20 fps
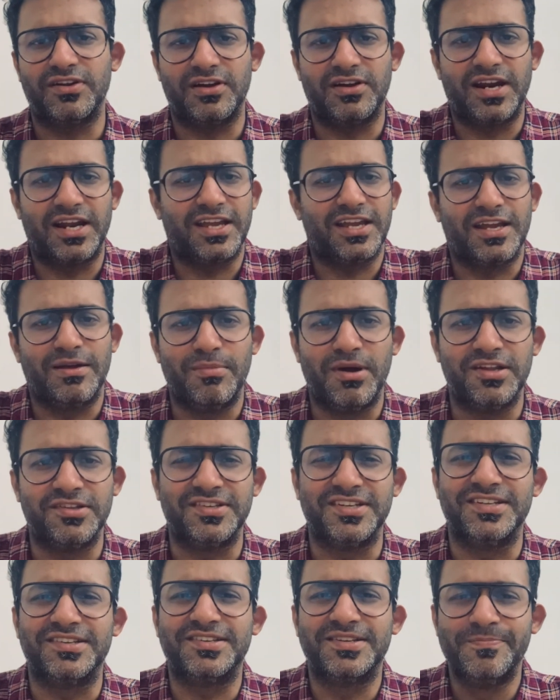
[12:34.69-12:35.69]
cracking
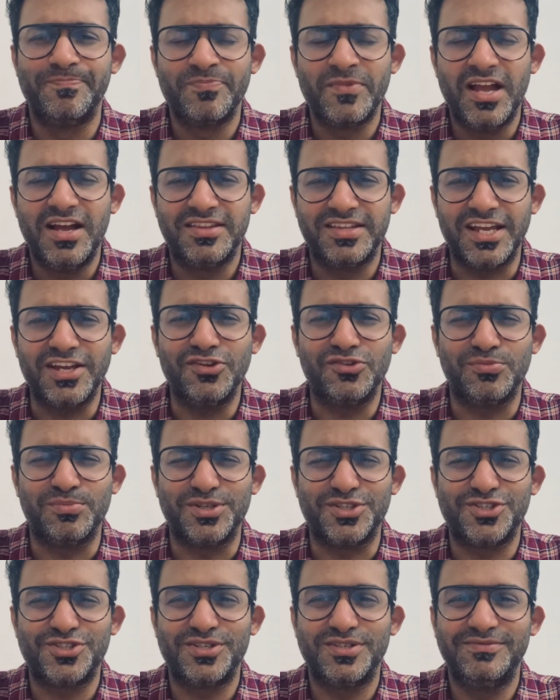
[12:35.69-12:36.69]
MRCS. Thank you so
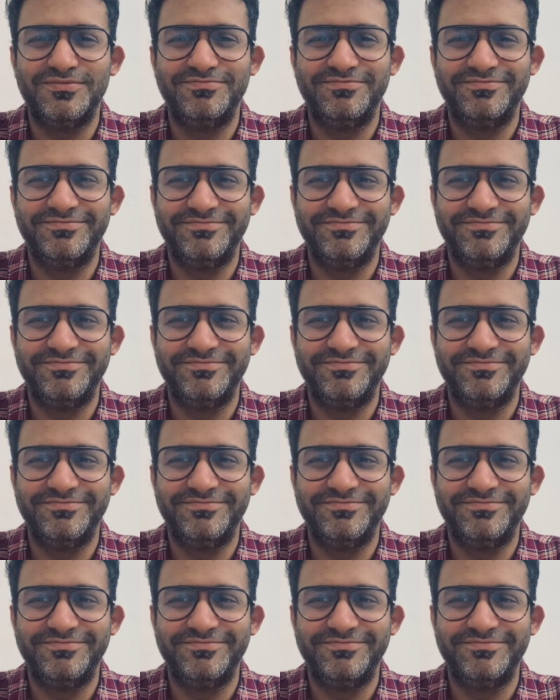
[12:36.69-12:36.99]
much.